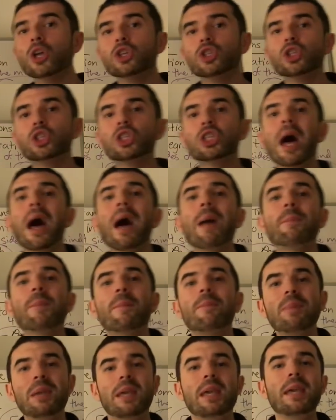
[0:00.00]

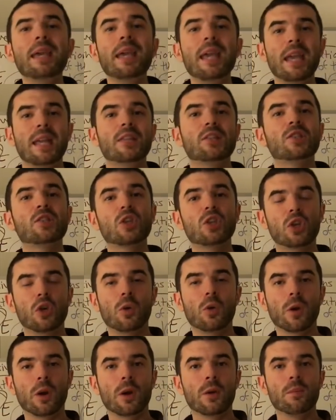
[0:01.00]
Stop being
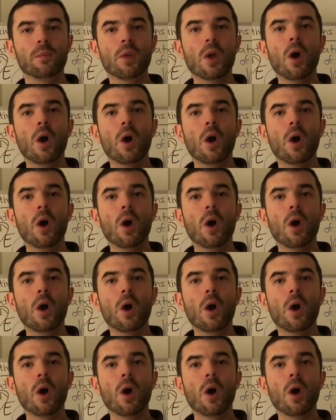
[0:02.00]
insecure.